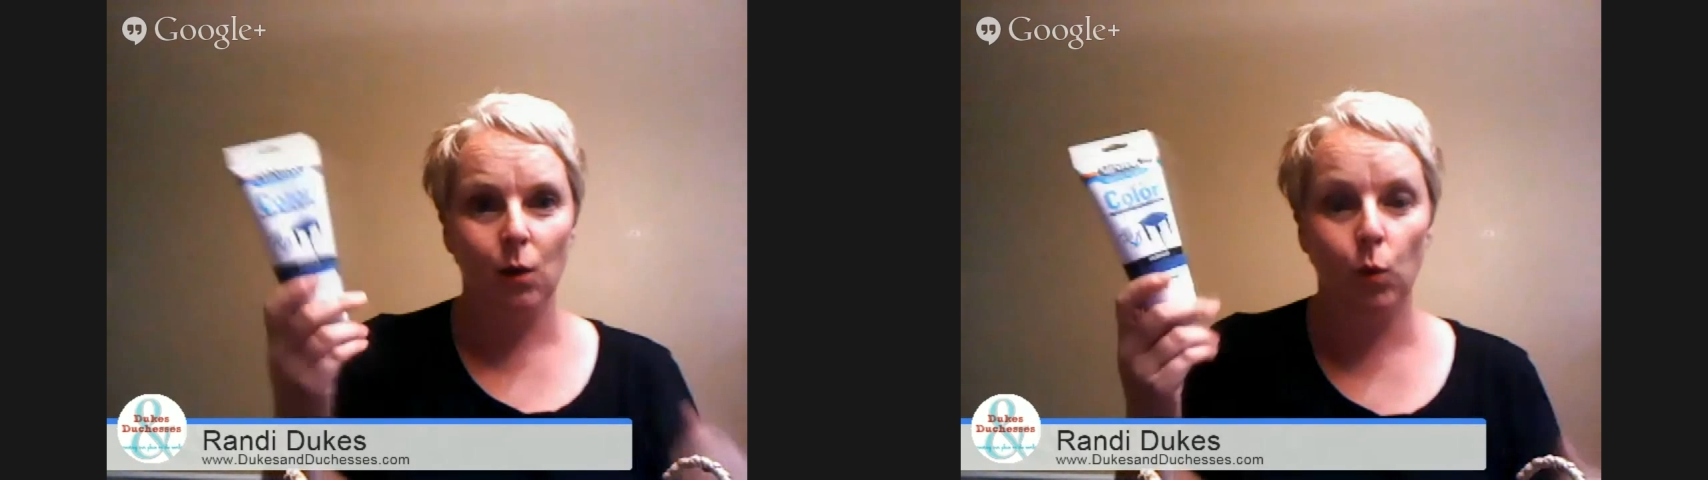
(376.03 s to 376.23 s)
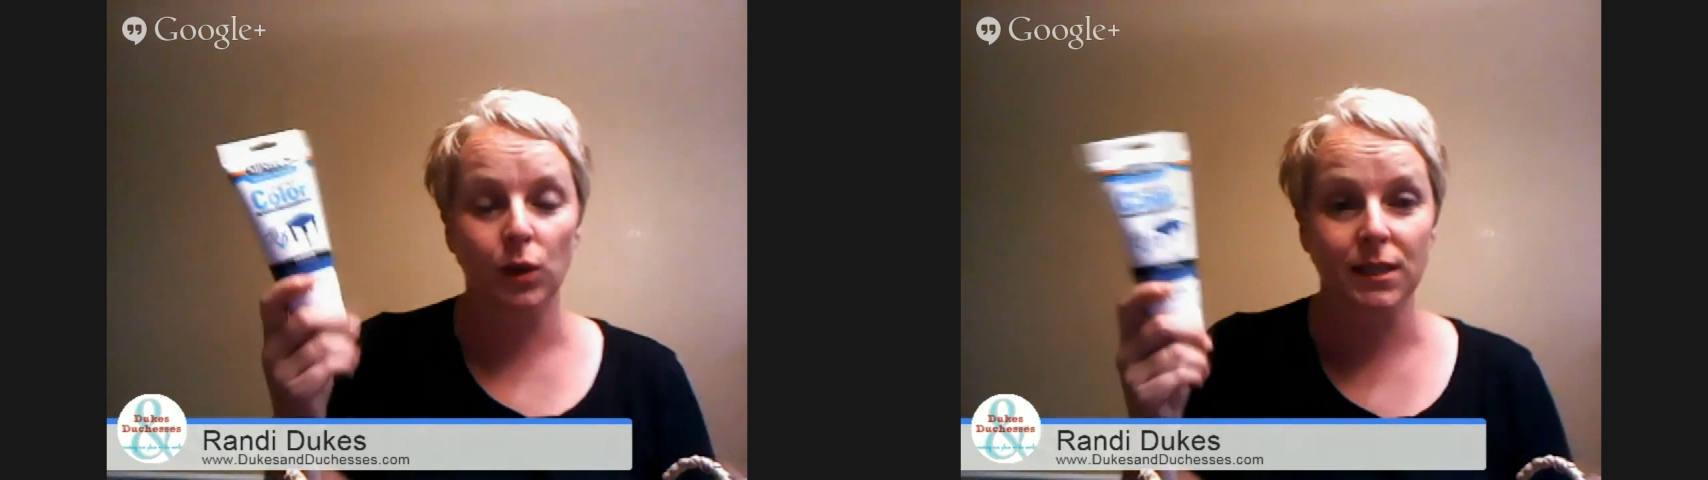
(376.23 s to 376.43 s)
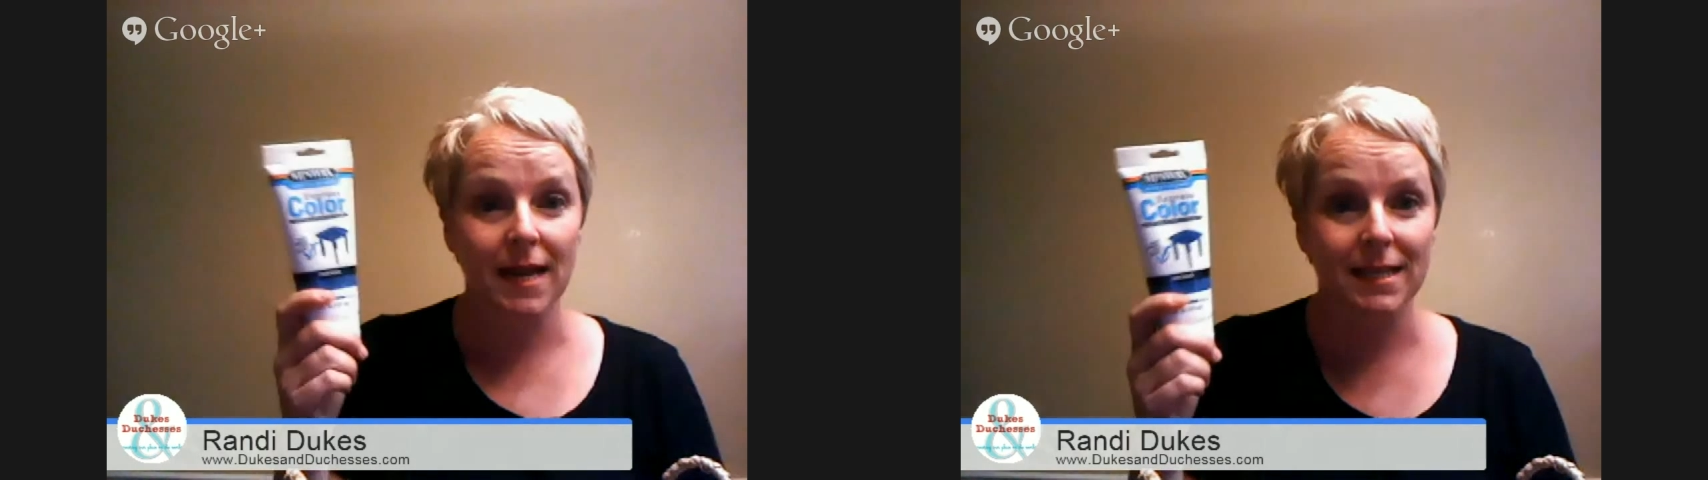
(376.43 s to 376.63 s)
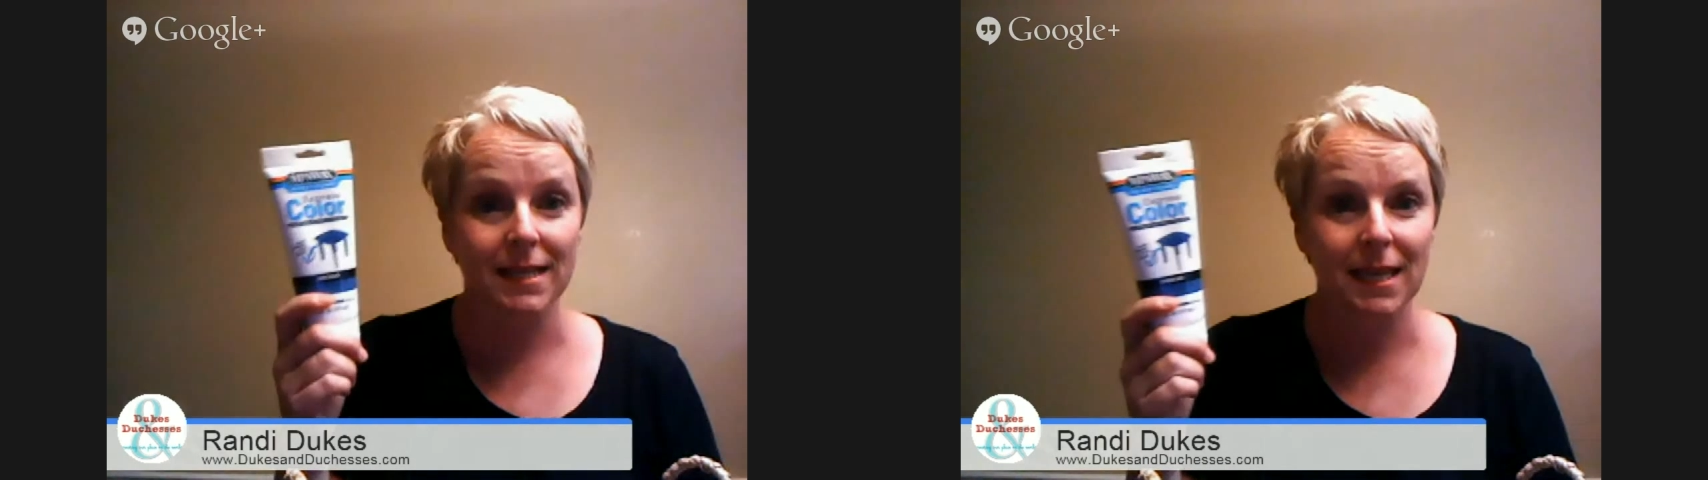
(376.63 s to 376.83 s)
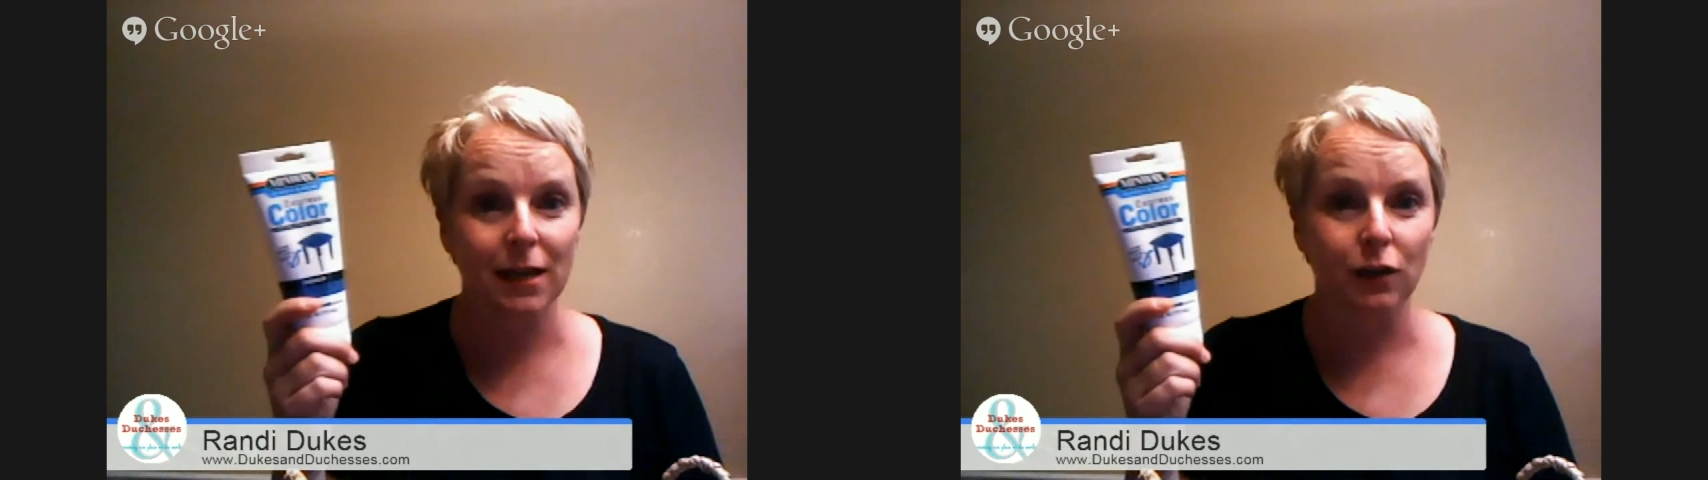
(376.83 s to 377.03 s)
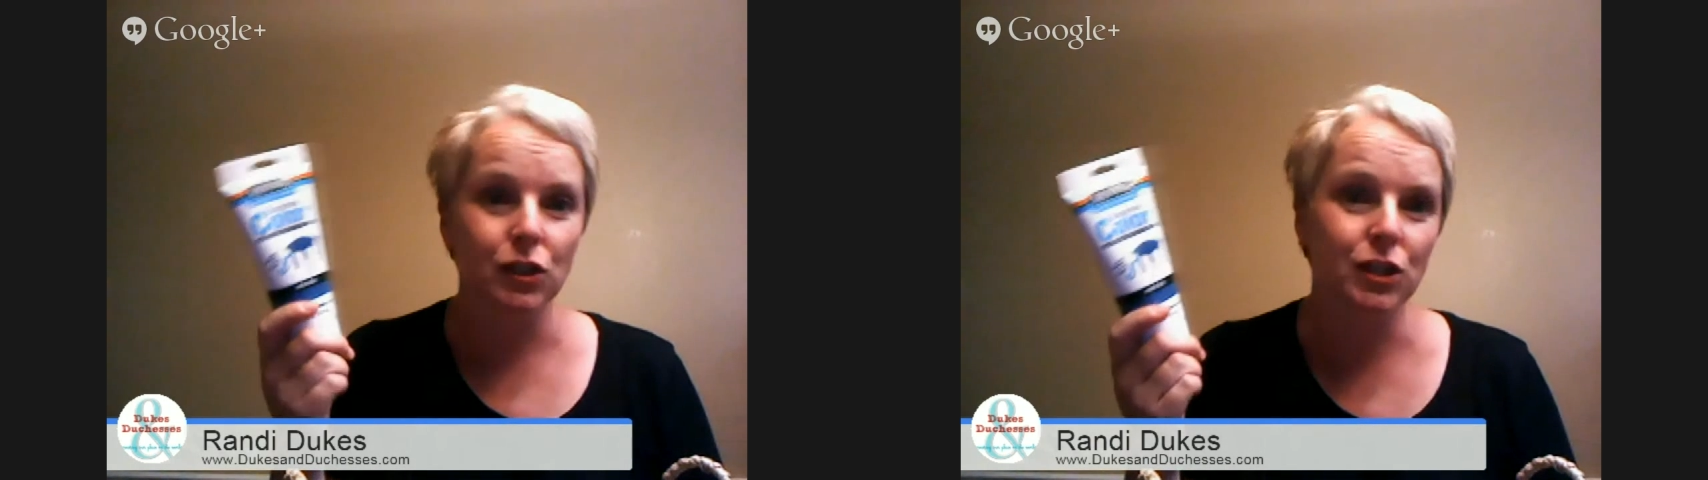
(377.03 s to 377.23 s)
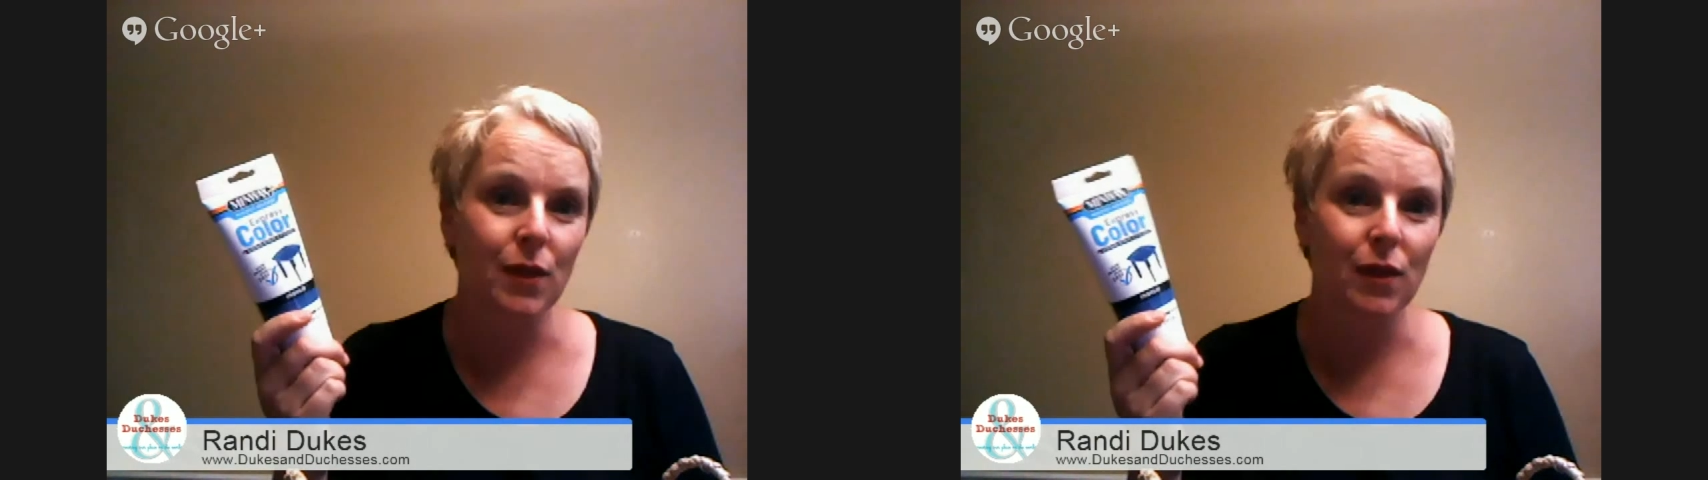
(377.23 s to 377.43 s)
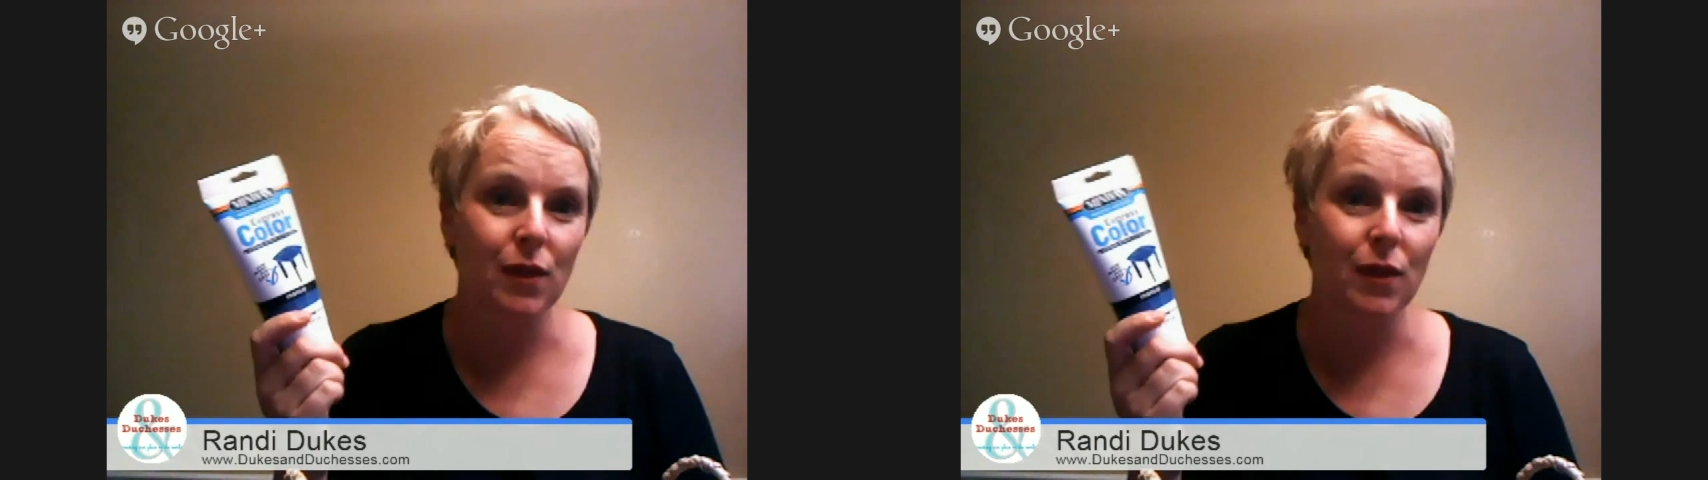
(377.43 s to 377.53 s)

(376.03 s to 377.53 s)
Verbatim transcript: will stay sealed so that